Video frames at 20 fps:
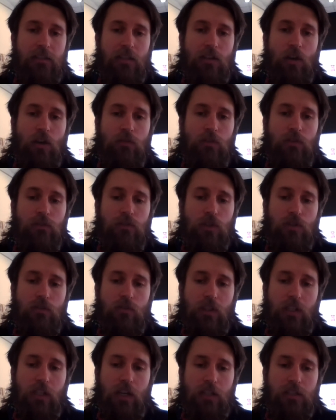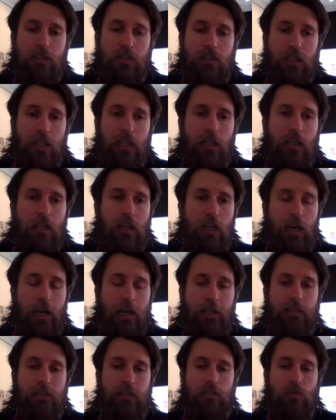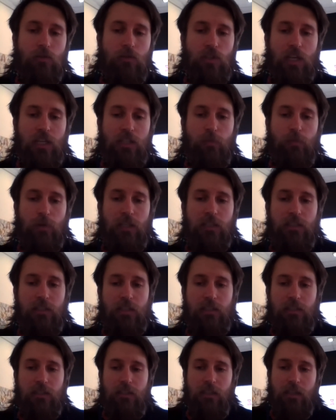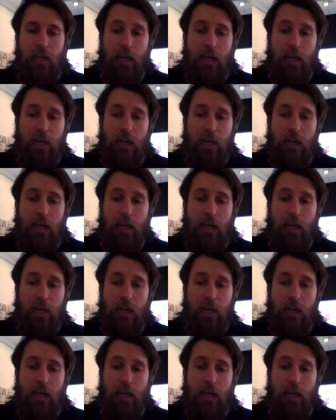an overview of the last year and your chess pieces,